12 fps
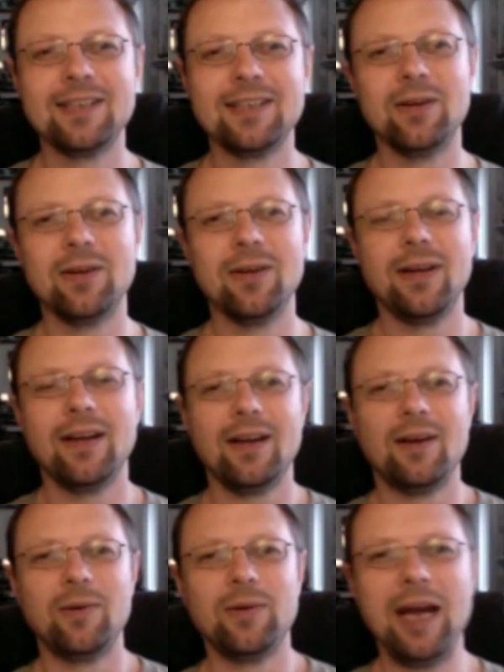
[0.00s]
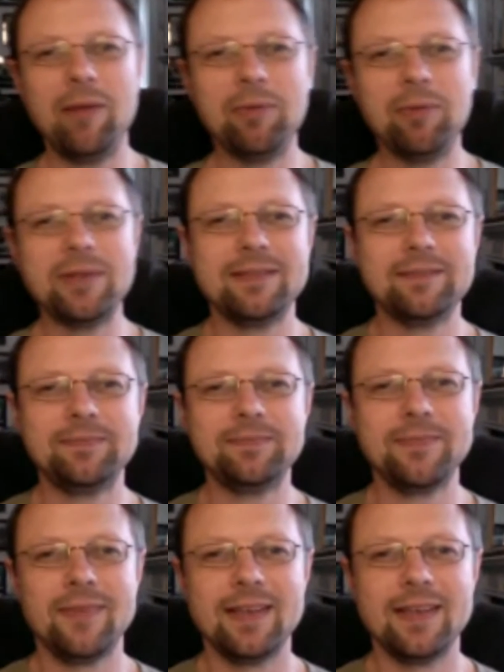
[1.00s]
So what happens
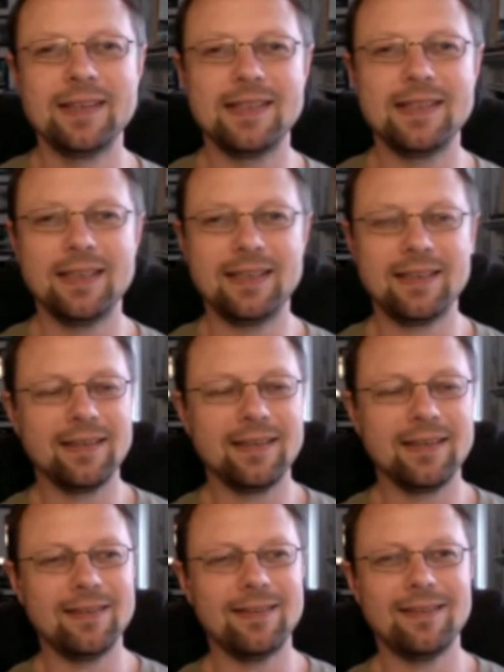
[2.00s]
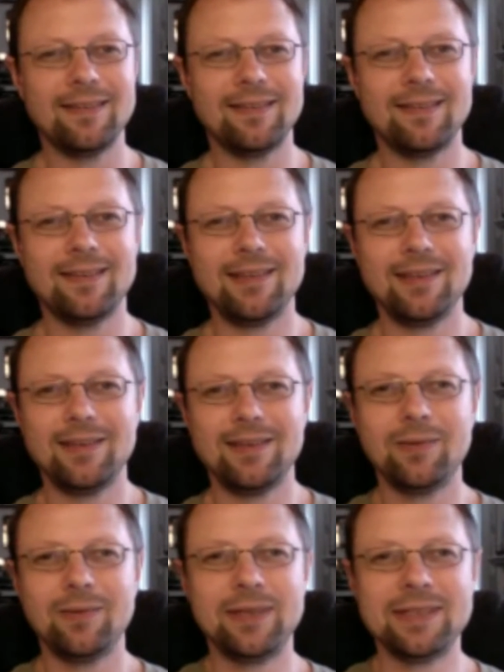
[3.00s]
is that
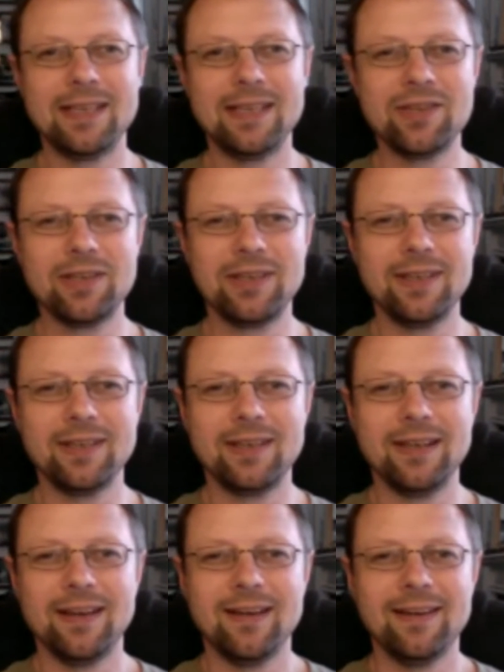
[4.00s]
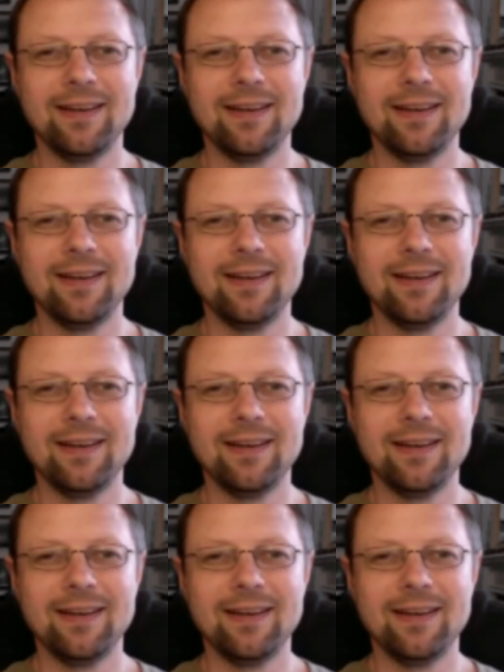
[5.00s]
we essentially